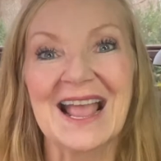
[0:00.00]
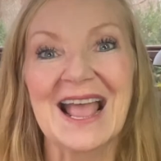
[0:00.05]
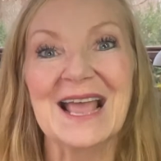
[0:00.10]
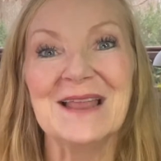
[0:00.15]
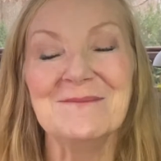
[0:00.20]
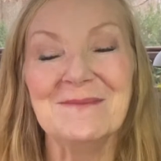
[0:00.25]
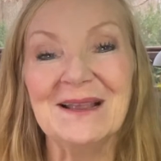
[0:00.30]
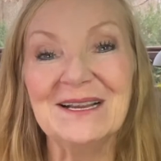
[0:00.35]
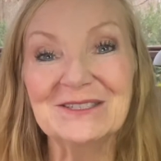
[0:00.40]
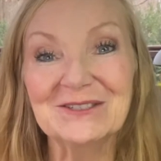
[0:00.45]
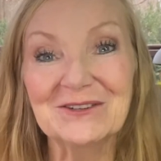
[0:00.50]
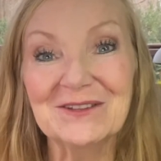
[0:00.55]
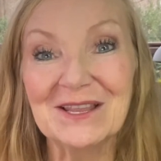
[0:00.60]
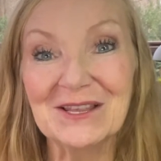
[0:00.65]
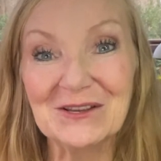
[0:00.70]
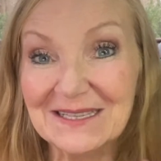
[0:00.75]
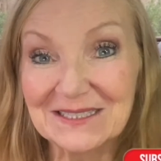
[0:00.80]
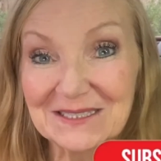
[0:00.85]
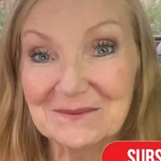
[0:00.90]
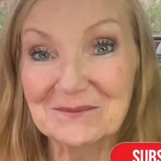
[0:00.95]
And make sure that
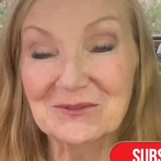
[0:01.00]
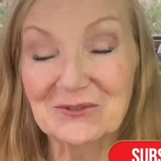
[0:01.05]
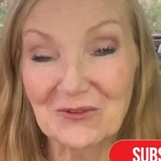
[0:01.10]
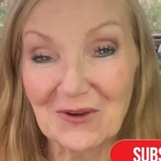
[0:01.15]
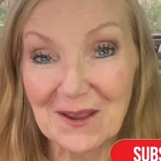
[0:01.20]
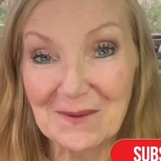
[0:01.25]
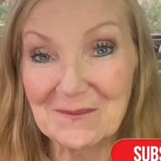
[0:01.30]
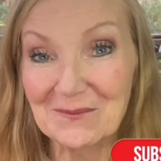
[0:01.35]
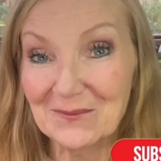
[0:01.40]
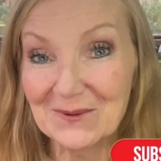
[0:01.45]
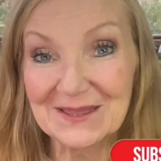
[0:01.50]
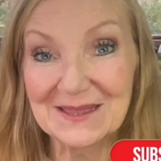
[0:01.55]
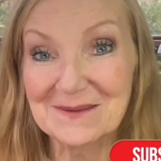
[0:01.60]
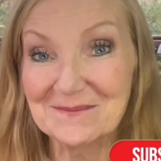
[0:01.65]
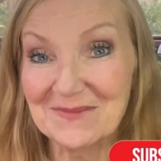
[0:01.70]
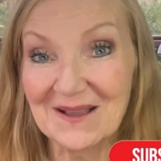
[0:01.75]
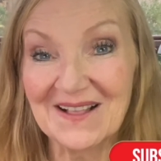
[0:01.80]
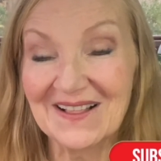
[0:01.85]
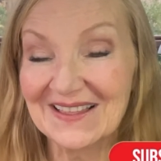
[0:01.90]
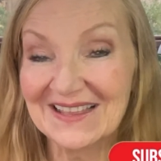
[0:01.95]
you subscribe with the
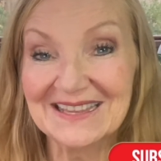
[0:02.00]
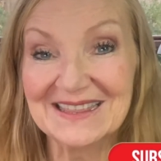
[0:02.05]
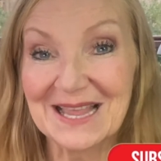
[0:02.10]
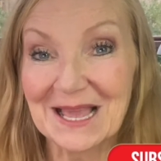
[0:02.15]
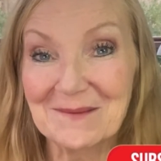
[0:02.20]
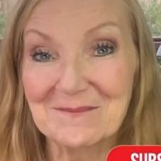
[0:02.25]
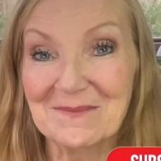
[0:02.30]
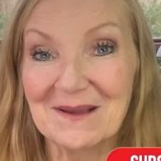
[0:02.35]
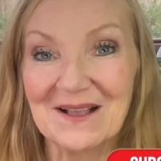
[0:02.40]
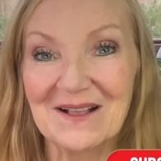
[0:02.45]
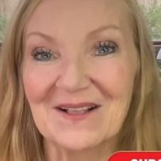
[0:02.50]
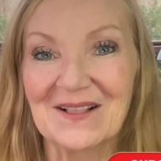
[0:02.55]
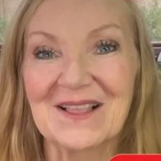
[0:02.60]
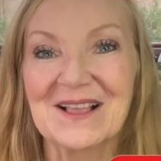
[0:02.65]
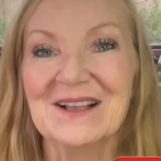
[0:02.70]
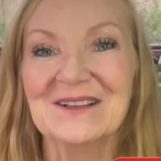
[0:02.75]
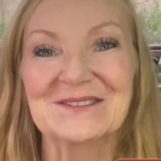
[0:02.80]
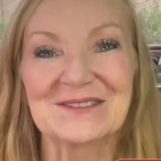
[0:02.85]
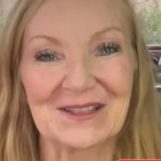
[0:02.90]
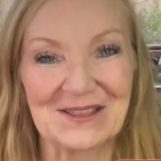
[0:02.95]
bell, hit that bell
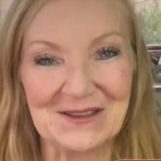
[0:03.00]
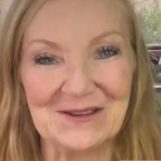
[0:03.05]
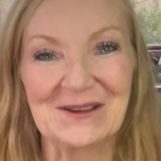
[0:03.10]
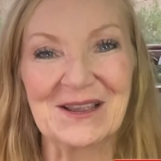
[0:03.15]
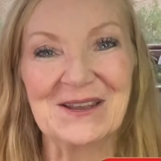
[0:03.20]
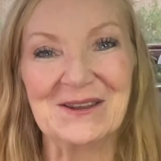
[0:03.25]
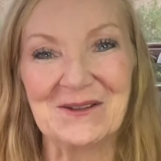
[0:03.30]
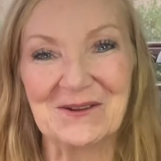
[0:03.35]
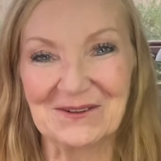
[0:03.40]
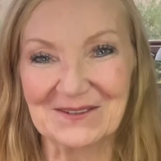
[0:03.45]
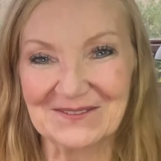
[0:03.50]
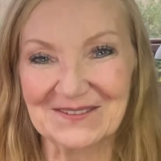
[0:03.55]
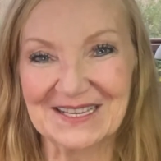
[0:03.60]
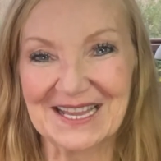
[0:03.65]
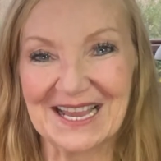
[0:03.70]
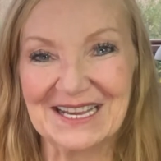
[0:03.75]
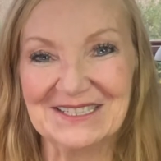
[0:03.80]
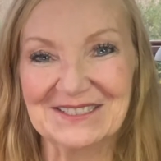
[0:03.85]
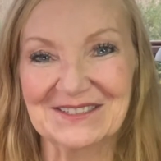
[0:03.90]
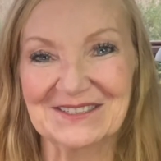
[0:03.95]
so that you get
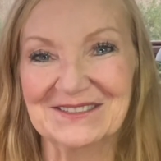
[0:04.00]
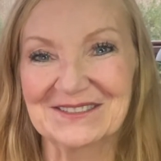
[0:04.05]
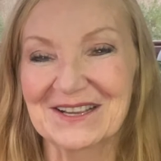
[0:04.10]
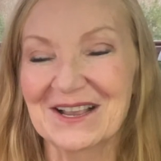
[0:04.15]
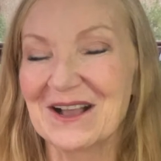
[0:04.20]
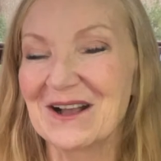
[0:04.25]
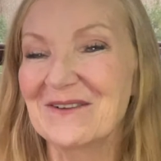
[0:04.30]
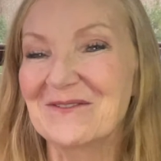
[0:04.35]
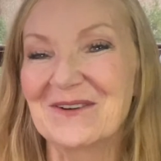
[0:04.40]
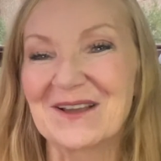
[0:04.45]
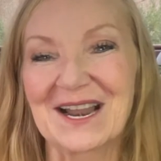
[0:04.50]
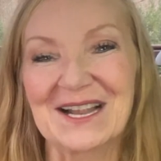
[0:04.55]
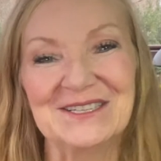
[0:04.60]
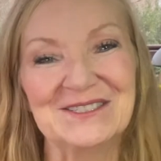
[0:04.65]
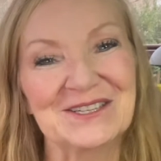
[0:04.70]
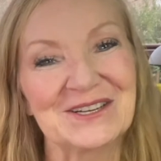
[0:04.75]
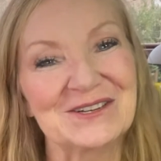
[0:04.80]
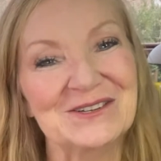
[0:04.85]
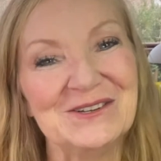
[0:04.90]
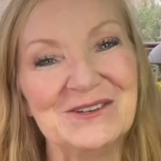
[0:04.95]
notifications of when I
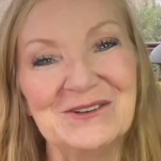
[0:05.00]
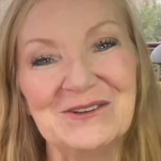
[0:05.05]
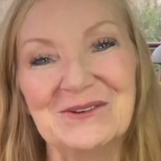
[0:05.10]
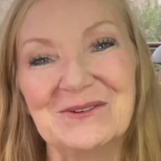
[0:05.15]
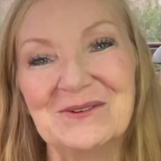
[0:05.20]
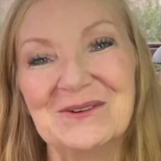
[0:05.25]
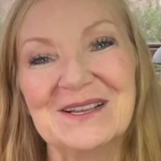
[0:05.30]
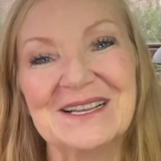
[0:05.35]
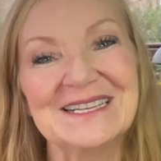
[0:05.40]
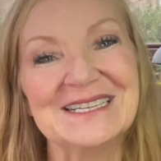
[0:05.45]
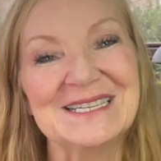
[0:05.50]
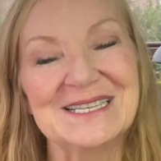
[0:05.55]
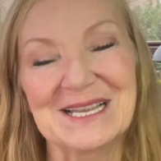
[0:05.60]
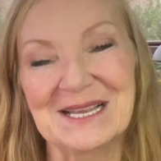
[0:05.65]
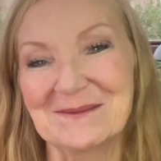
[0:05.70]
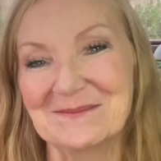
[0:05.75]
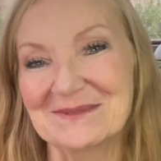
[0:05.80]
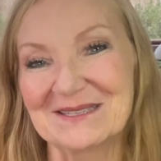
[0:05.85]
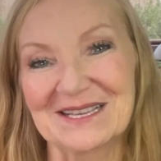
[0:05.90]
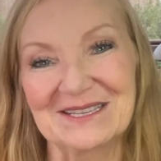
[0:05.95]
share new
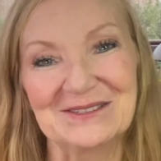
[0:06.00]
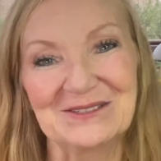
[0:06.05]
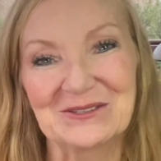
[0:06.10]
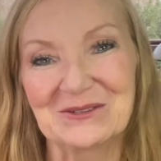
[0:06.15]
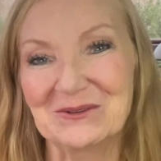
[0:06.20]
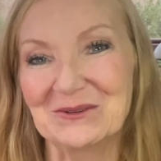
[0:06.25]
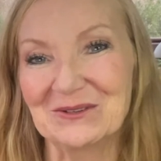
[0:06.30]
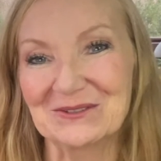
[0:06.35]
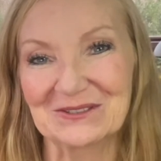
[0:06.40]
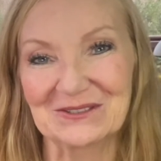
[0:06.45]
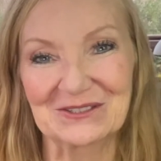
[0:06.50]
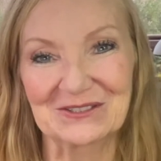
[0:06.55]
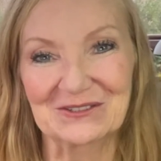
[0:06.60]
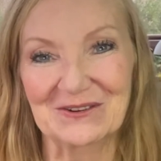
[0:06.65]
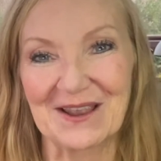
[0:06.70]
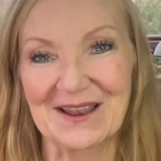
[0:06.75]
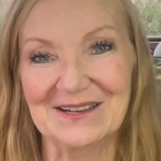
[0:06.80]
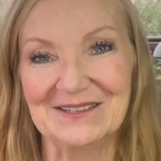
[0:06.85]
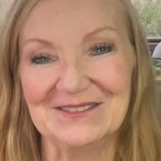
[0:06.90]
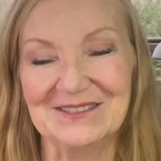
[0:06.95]
tips and tools and
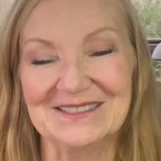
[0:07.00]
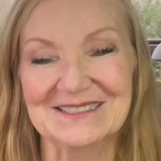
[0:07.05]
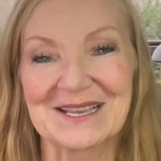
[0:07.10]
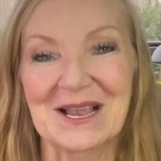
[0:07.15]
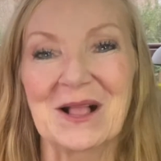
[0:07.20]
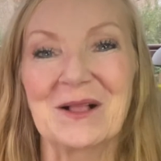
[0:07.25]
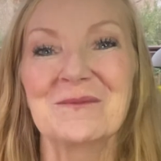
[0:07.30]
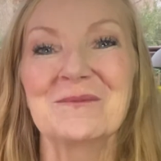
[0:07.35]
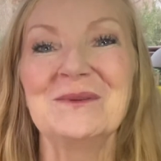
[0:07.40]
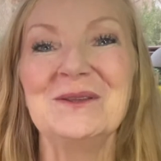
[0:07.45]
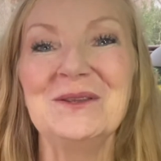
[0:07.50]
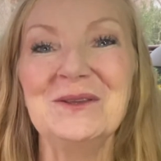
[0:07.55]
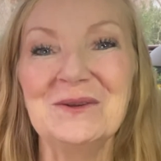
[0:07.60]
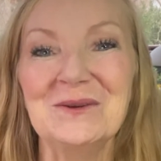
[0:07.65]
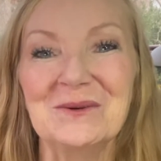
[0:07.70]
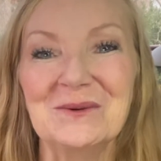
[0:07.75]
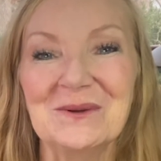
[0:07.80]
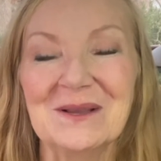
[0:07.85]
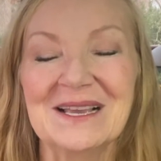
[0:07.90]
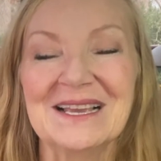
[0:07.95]
strategies to help
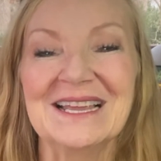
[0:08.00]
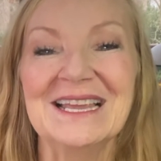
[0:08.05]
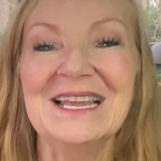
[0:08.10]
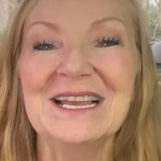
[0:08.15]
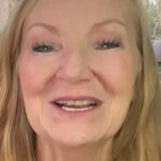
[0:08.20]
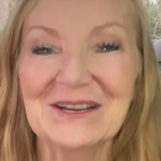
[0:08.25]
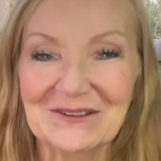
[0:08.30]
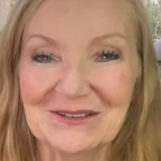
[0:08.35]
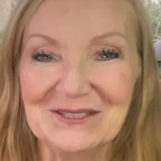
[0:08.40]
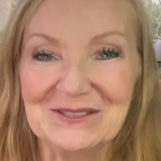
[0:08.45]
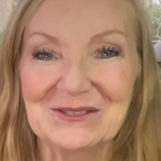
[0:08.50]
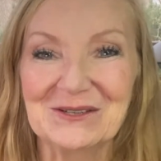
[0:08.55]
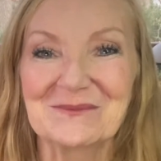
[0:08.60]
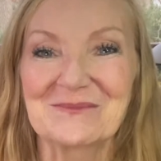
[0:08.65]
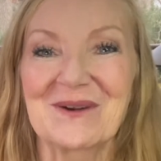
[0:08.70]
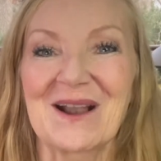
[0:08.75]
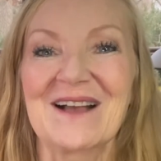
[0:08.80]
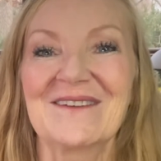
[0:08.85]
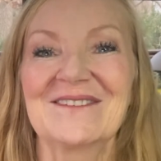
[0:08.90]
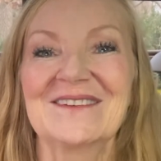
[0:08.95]
you increase your
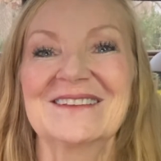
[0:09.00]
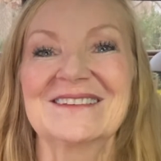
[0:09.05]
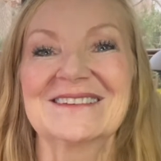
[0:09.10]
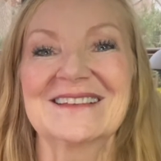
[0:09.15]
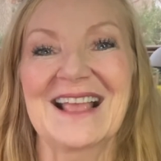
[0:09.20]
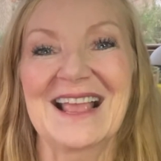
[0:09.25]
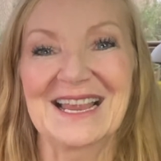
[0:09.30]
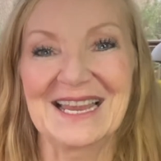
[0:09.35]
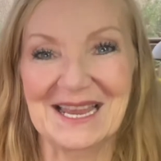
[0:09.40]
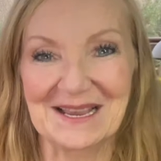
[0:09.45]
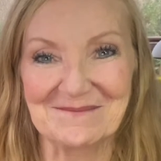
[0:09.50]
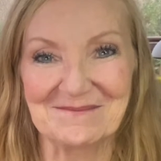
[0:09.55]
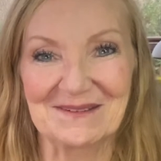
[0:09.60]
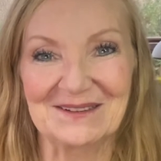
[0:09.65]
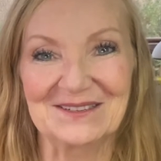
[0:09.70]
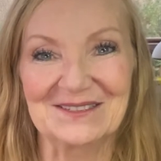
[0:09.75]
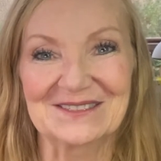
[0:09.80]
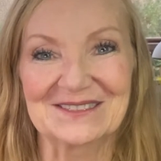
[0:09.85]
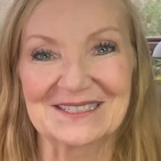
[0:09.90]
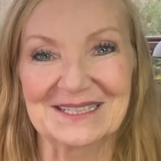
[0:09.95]
profits and get
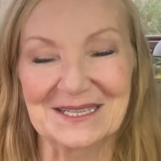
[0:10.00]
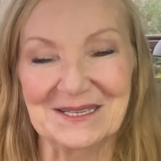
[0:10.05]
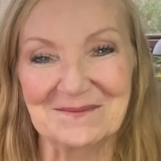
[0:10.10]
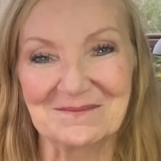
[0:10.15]
better sleep.